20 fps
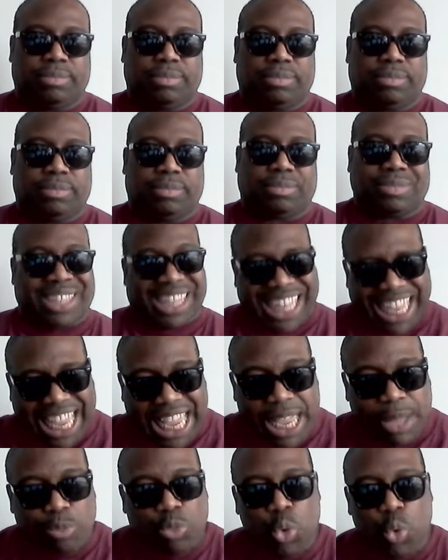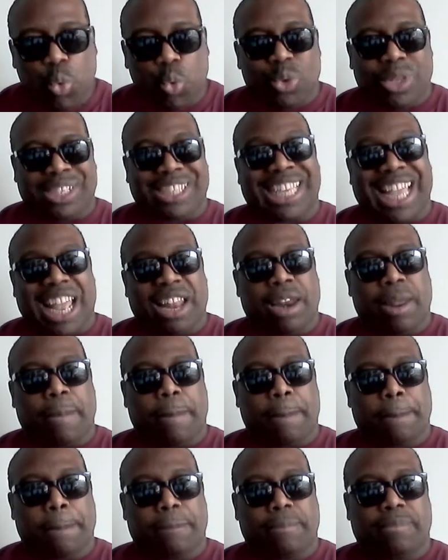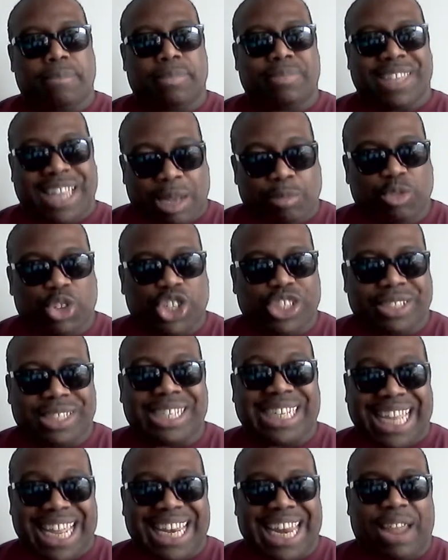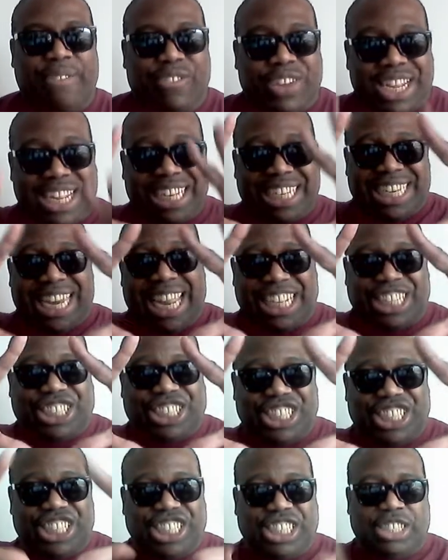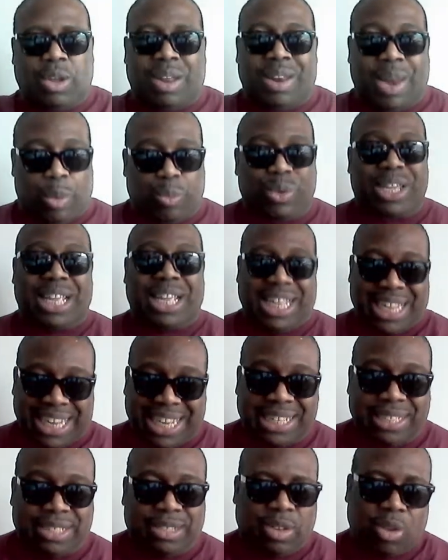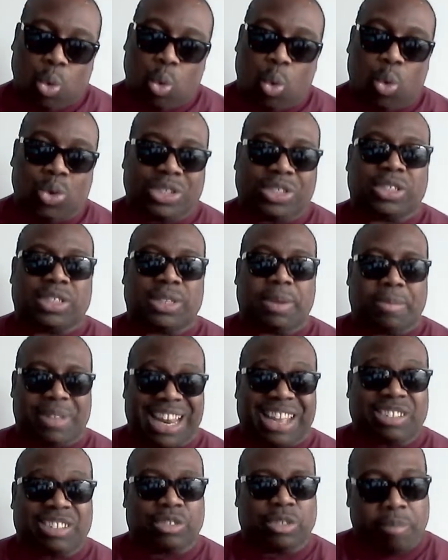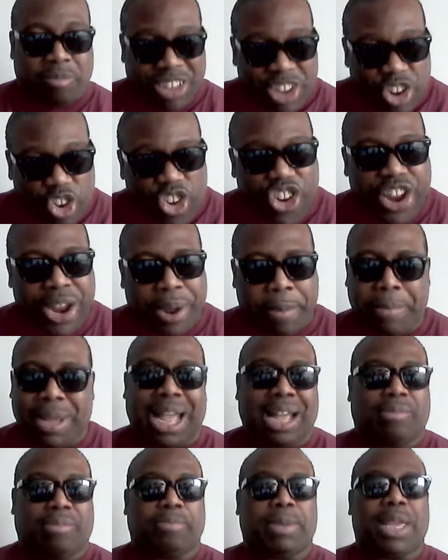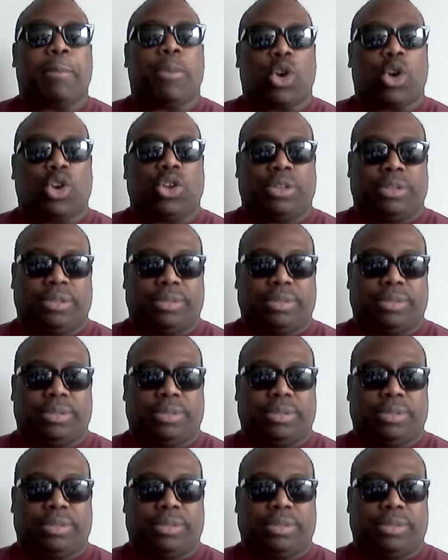We aim to set up chapters in 10 African nations so that we can host international trade among our people.